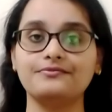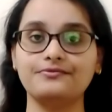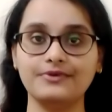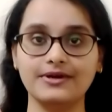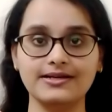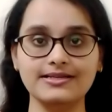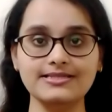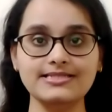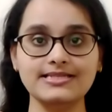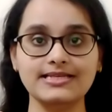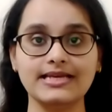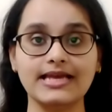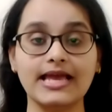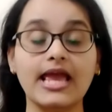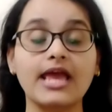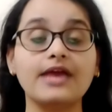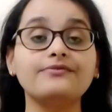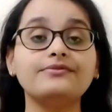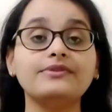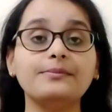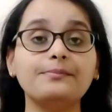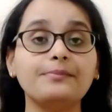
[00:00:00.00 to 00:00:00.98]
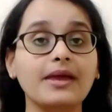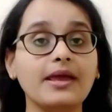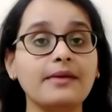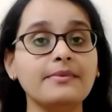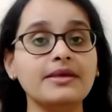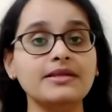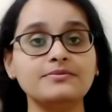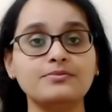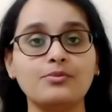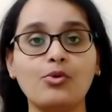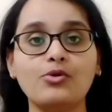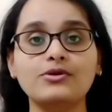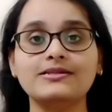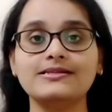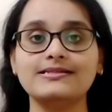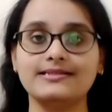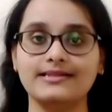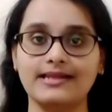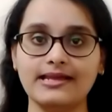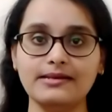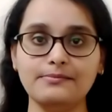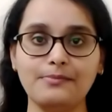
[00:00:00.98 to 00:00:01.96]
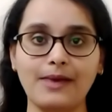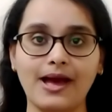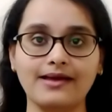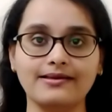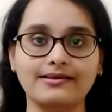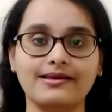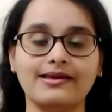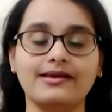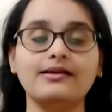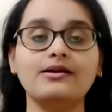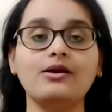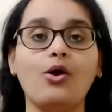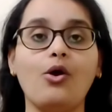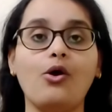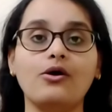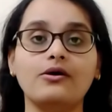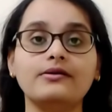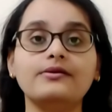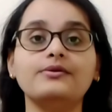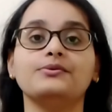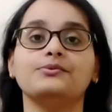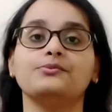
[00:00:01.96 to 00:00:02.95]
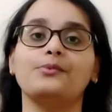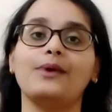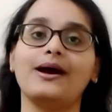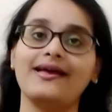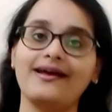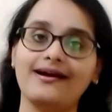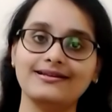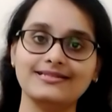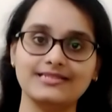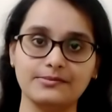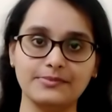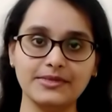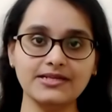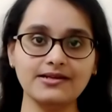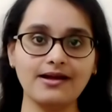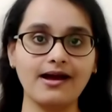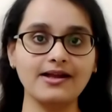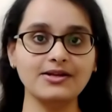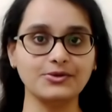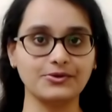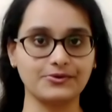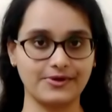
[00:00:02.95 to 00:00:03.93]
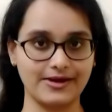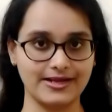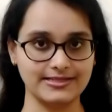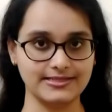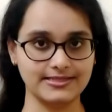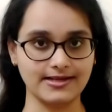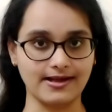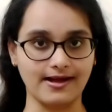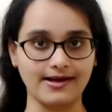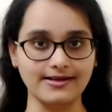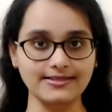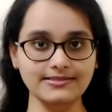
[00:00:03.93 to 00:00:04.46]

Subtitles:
first, if the payment mode is net banking or via debit card or credit